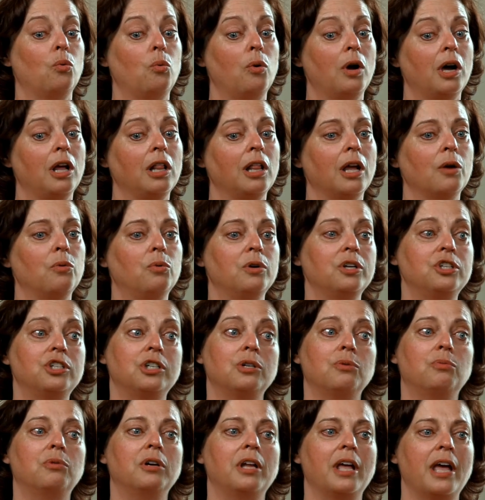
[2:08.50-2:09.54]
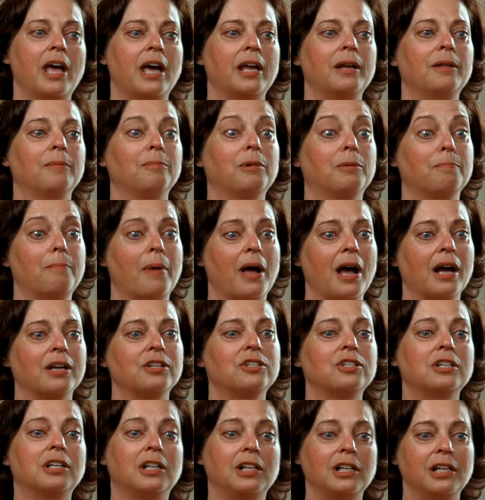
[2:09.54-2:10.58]
Well, I wish I would have had a
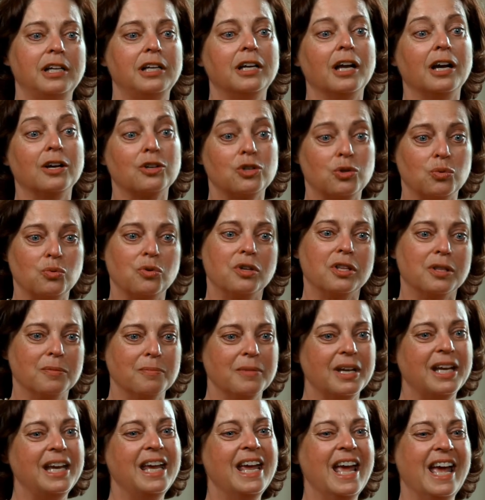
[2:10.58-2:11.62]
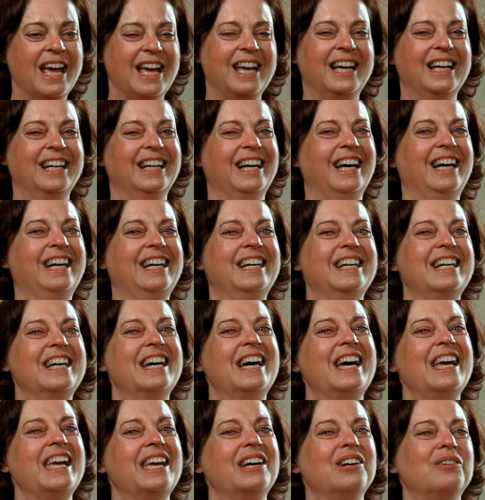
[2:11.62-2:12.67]
box of Kleenex with me.
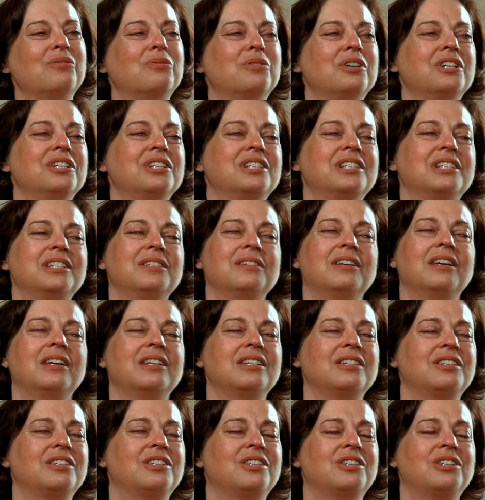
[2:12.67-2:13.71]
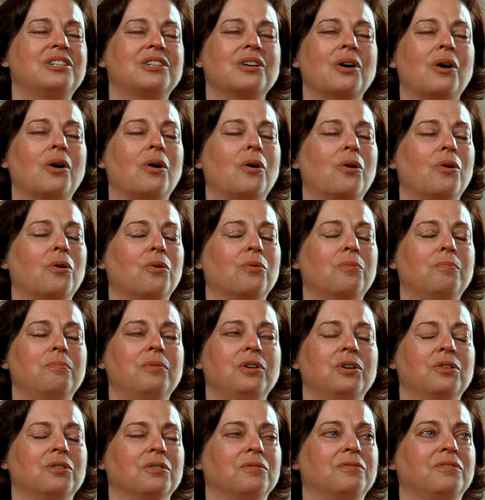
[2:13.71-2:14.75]
It was so
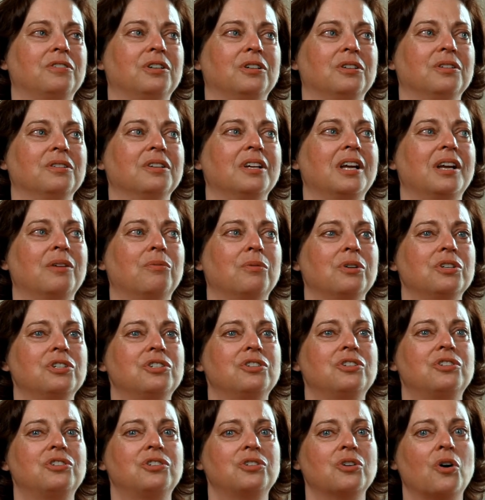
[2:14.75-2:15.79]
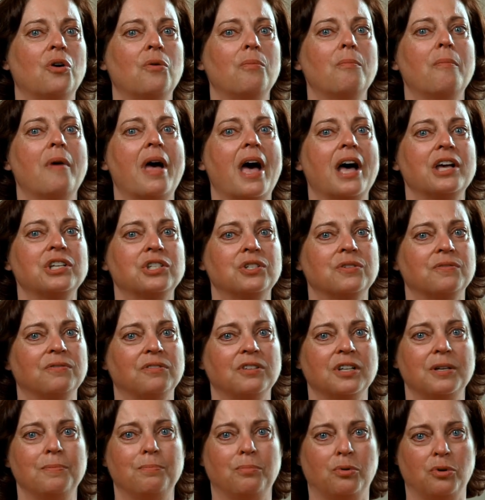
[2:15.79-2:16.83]
beautiful and was so
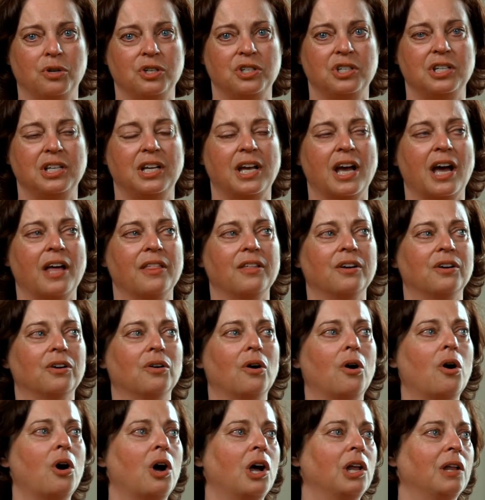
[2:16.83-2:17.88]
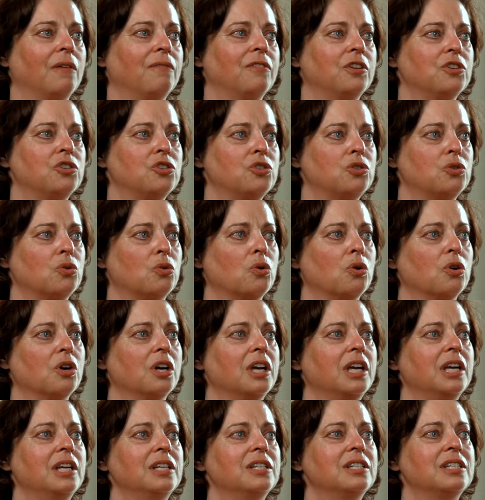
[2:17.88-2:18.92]
masterfully put together, all of the
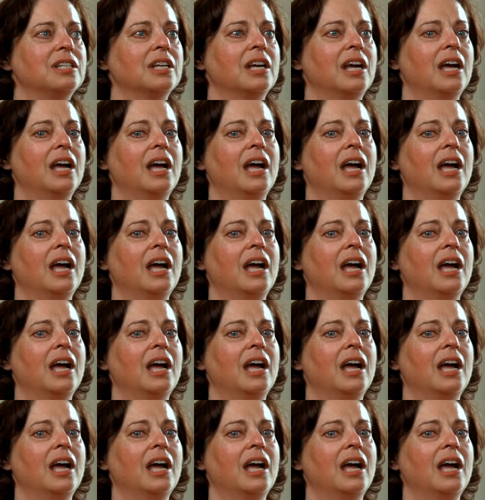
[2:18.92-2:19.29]
stories.